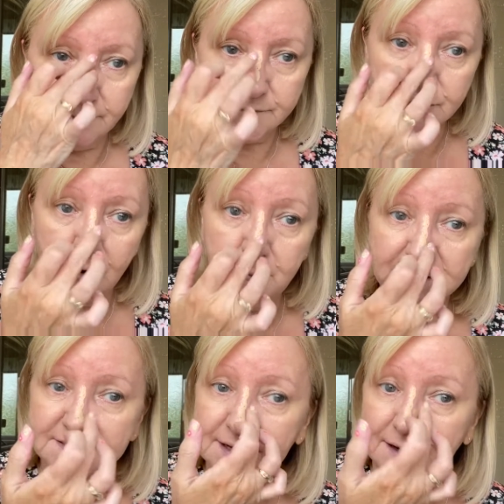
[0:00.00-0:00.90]
So on my
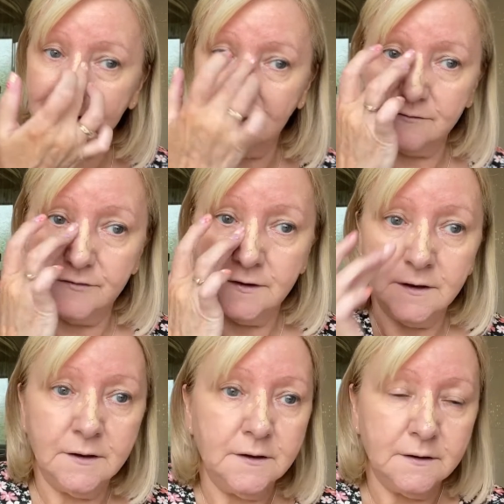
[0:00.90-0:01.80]
skin, I've
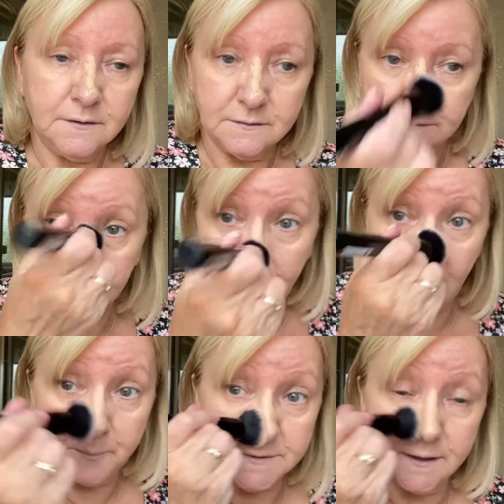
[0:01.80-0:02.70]

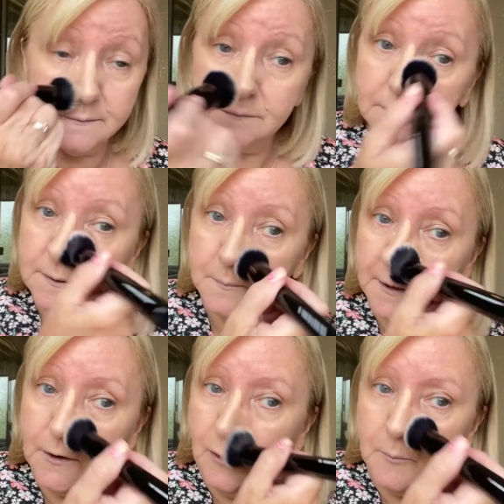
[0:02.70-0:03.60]
prepped it in my
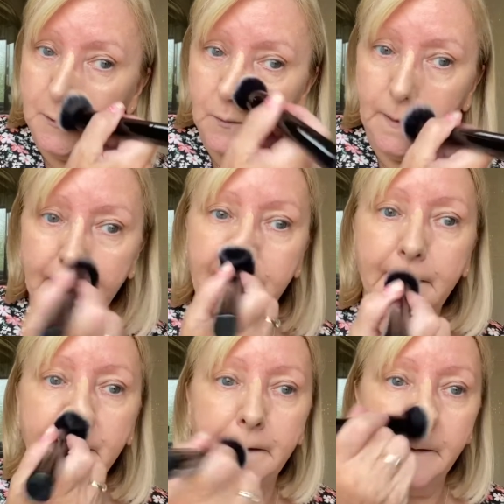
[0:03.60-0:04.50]
normal way.
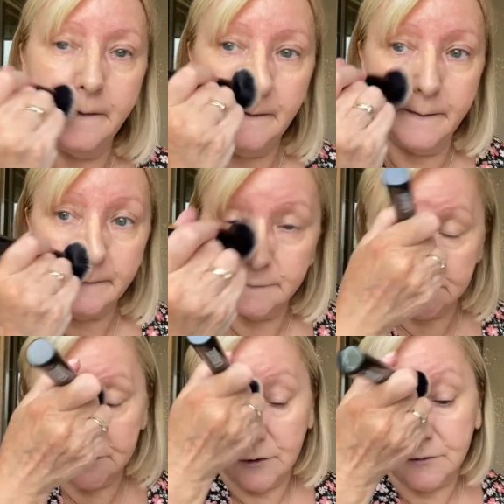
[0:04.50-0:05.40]

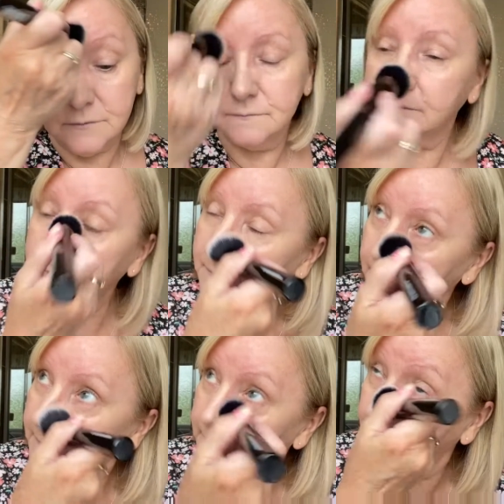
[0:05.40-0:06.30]
So
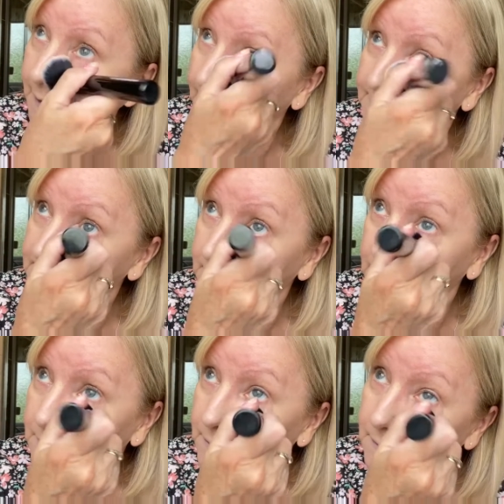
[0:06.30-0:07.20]
cleanser,
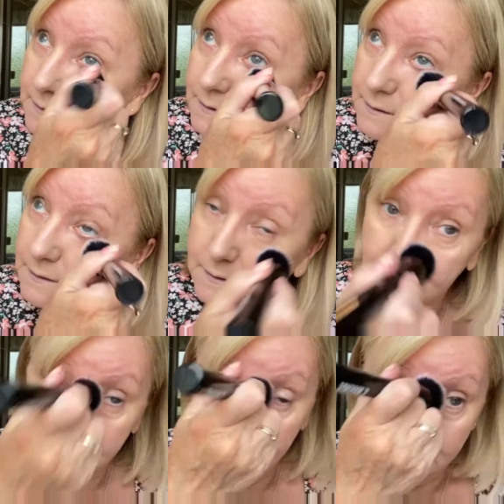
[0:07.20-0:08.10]

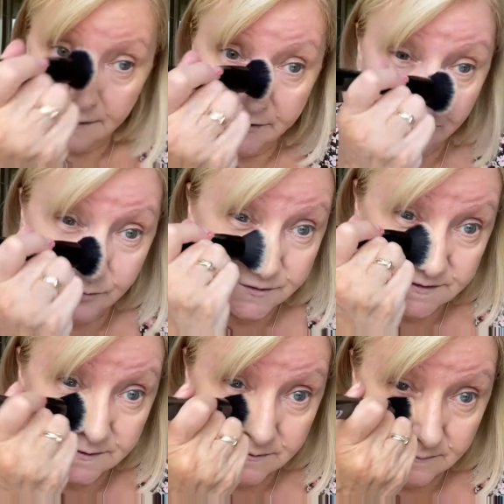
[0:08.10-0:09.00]
I'm
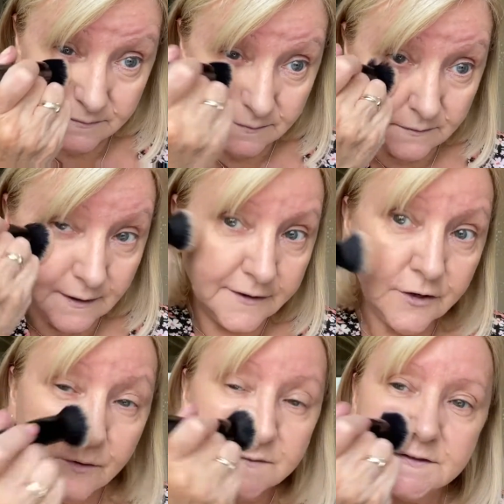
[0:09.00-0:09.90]

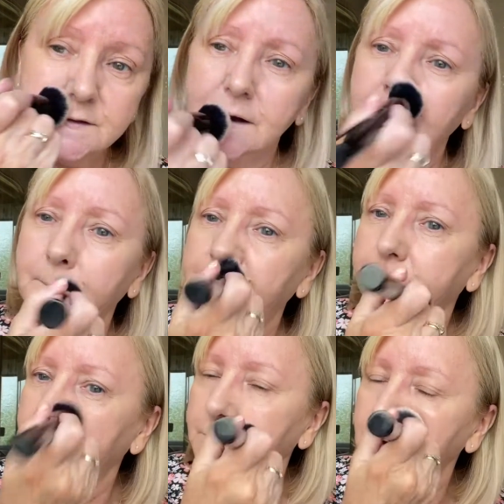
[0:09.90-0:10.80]

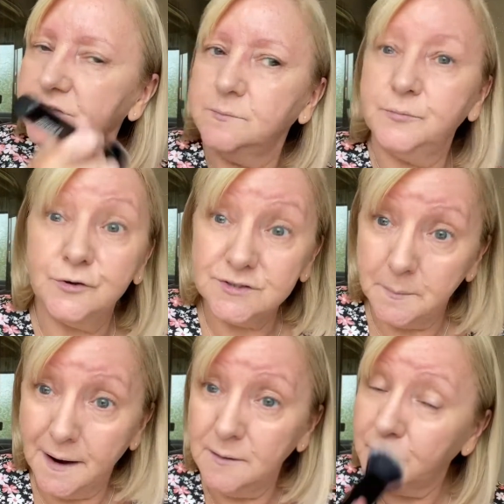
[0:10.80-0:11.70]
using Beauty
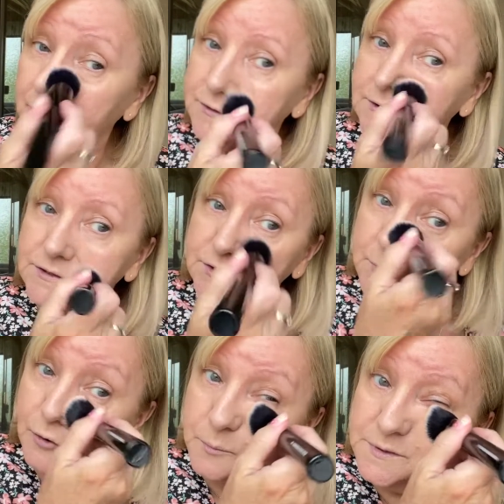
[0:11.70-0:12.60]
Pie products at the
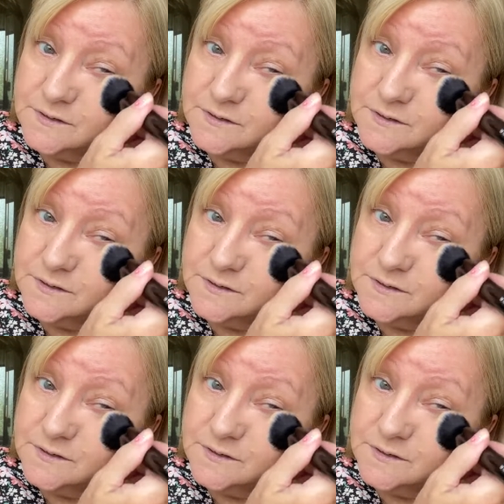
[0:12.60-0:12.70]
moment.